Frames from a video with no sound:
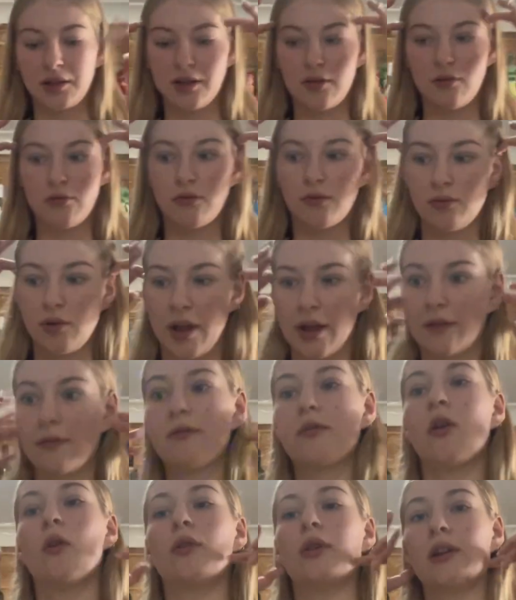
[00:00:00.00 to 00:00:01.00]
all like
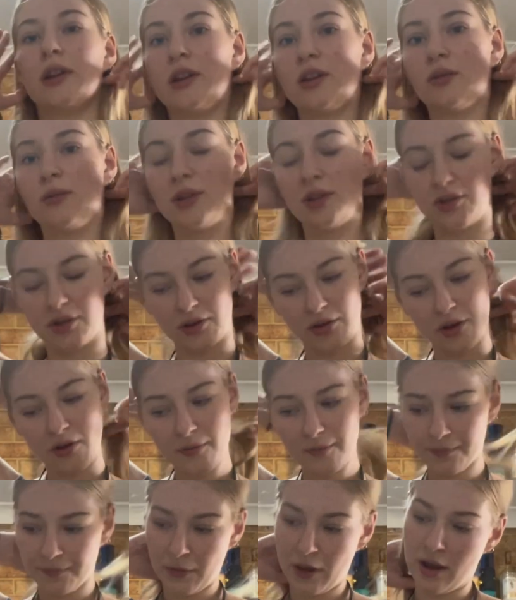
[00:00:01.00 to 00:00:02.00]
folded into each other,
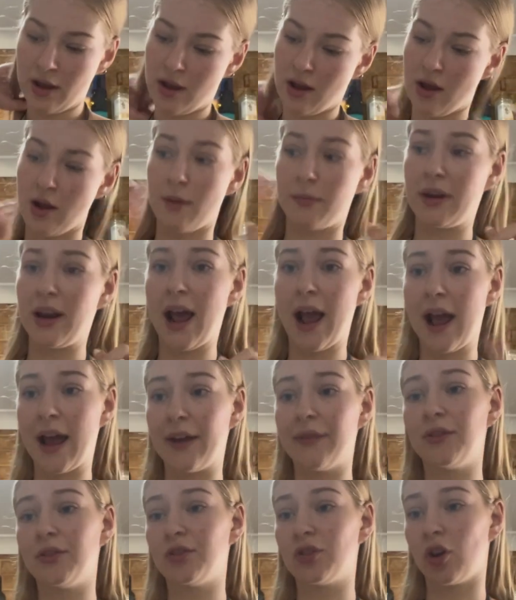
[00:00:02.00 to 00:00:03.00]
I'm gonna
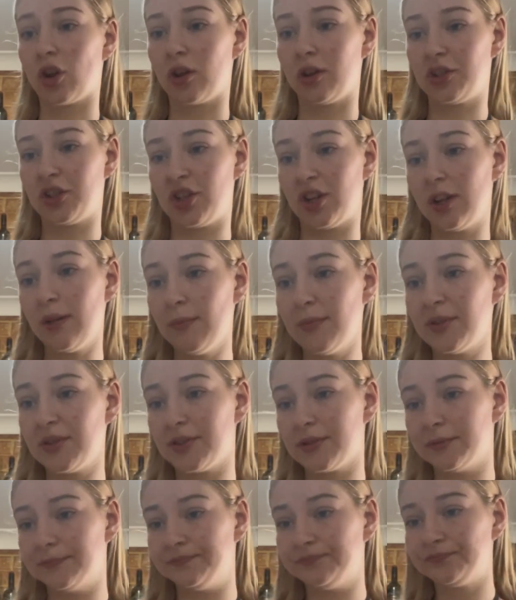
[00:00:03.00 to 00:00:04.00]
add the chocolate
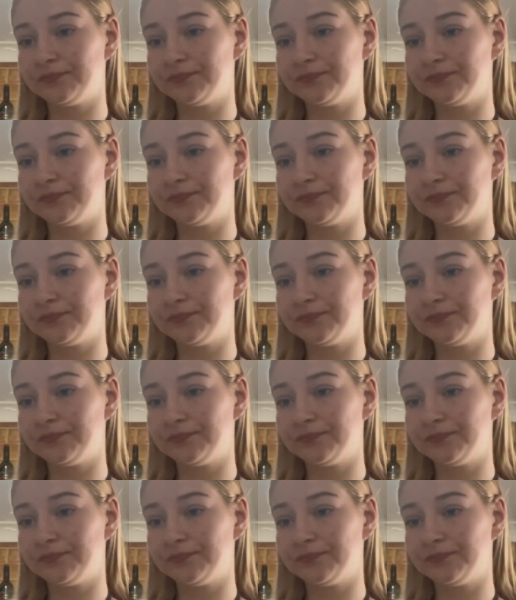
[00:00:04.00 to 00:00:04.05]
chips.